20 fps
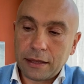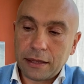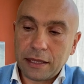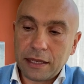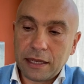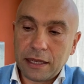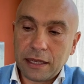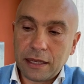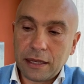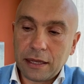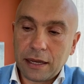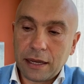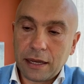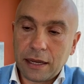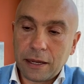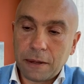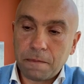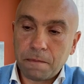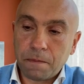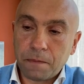the
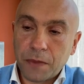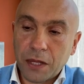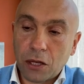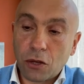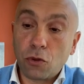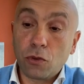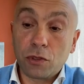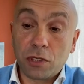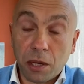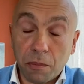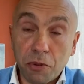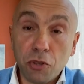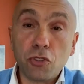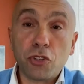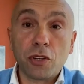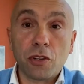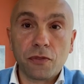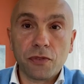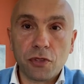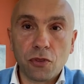um,
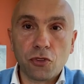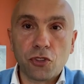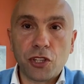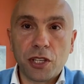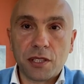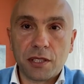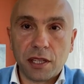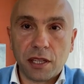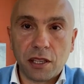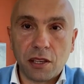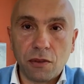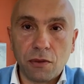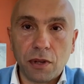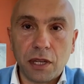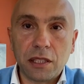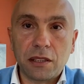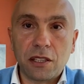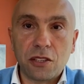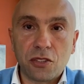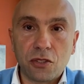contribution of social
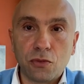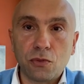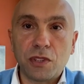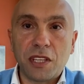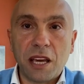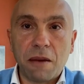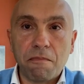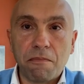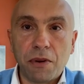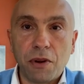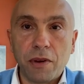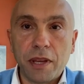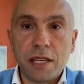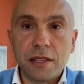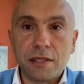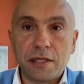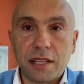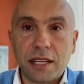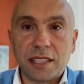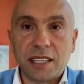securities to the
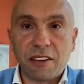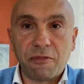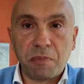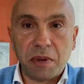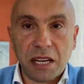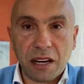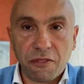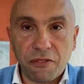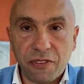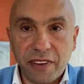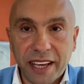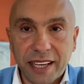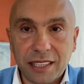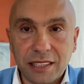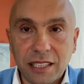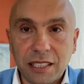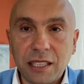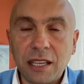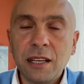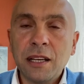employees that have been
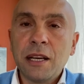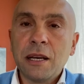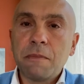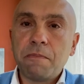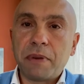affected,